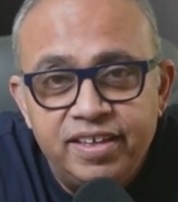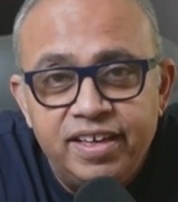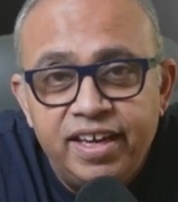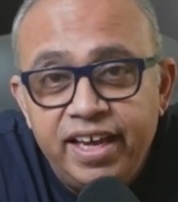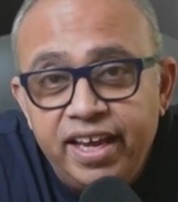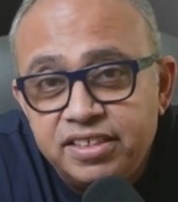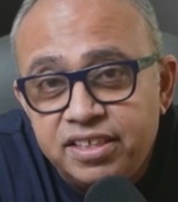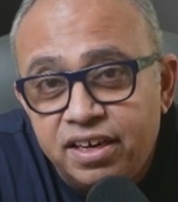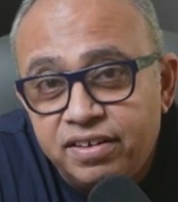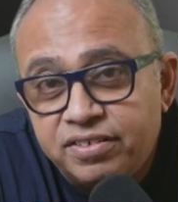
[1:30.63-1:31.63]

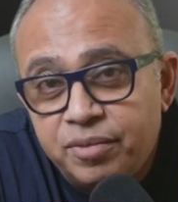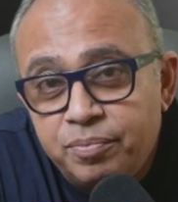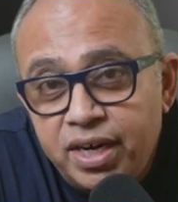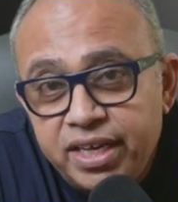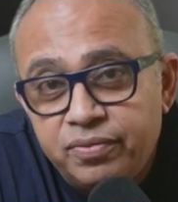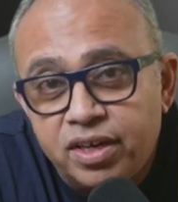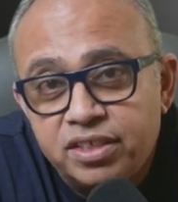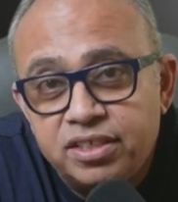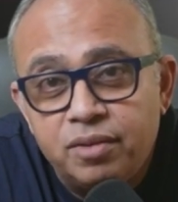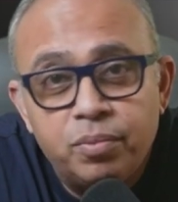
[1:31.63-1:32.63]
AHR is a
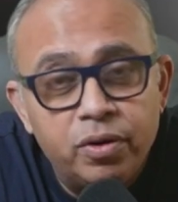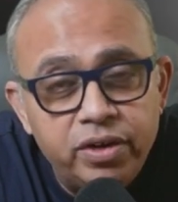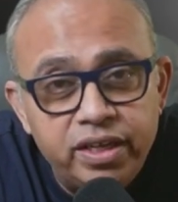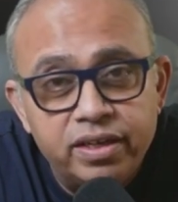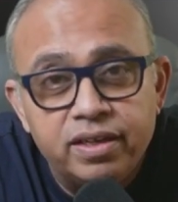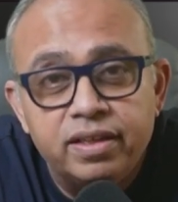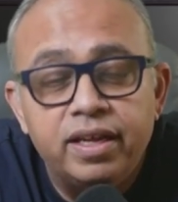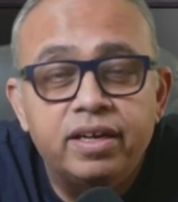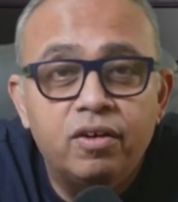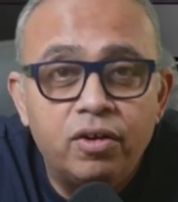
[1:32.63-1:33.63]
multifunctional protein
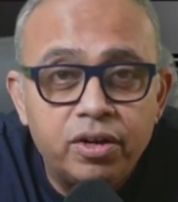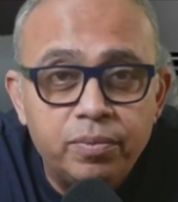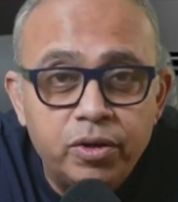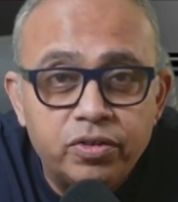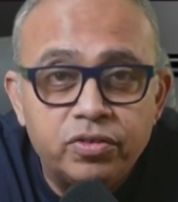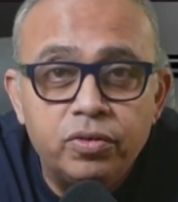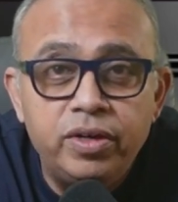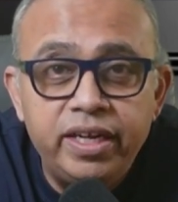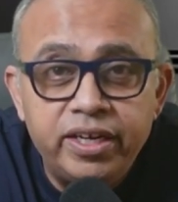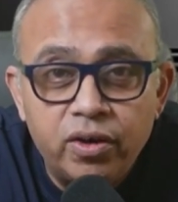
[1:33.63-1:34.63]
that contributes to
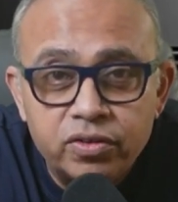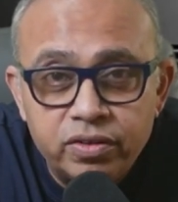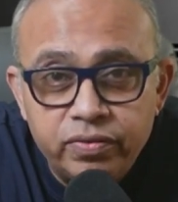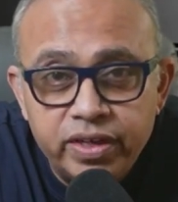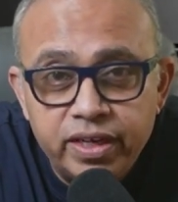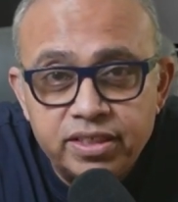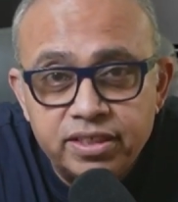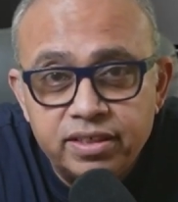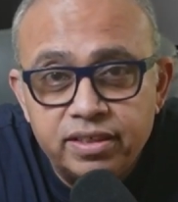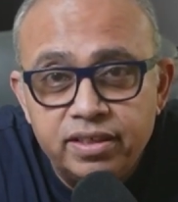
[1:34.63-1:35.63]

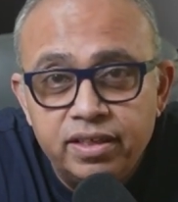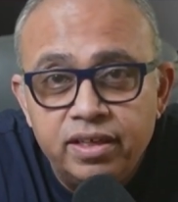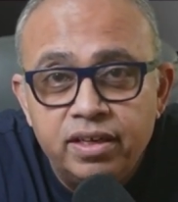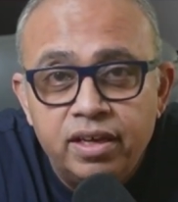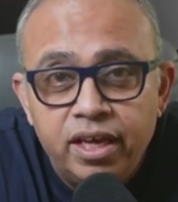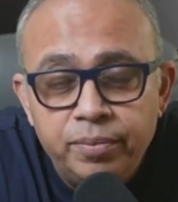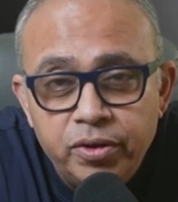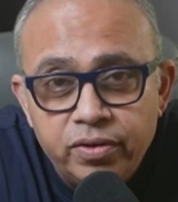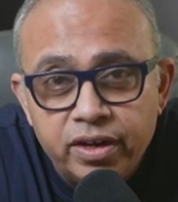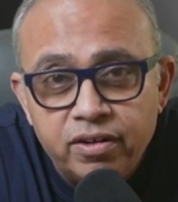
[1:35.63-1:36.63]
detoxification,
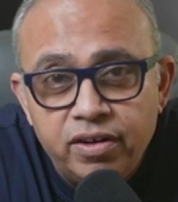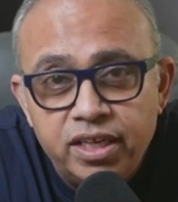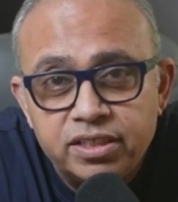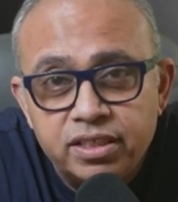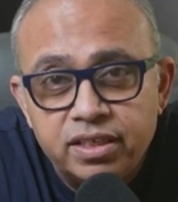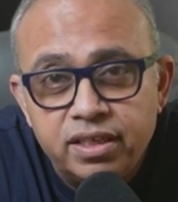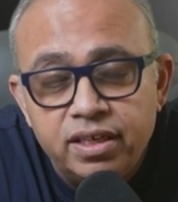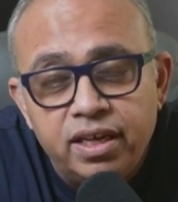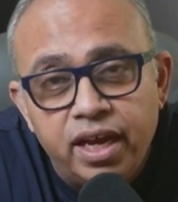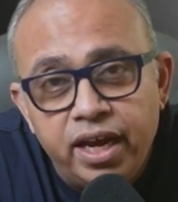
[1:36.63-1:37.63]
immune regulation,
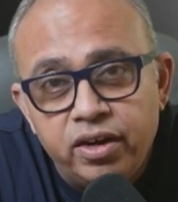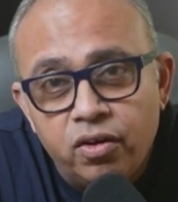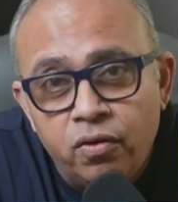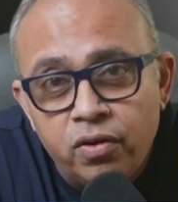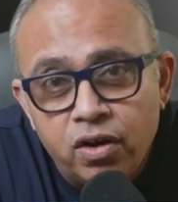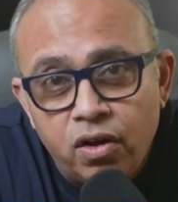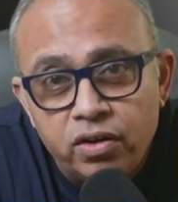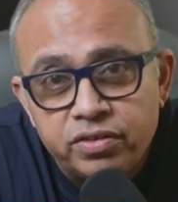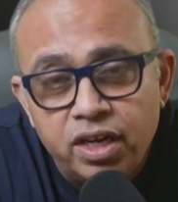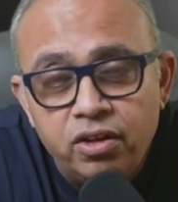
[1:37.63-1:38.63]
and overall
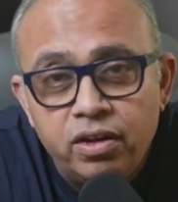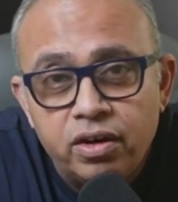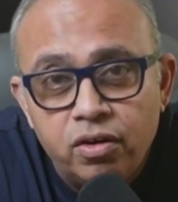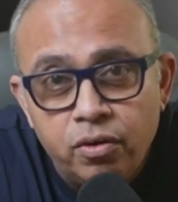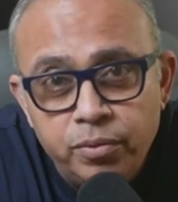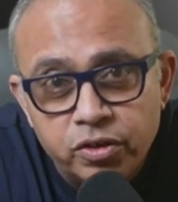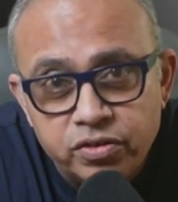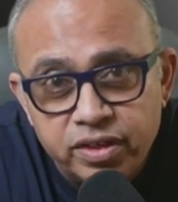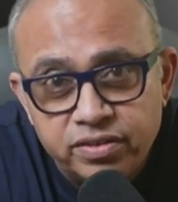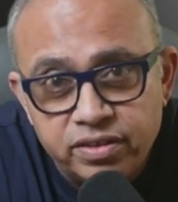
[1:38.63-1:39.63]
cellular
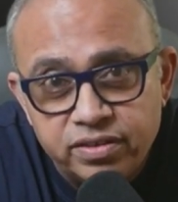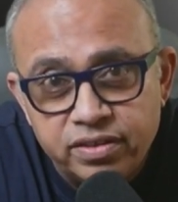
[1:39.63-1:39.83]
homeostasis.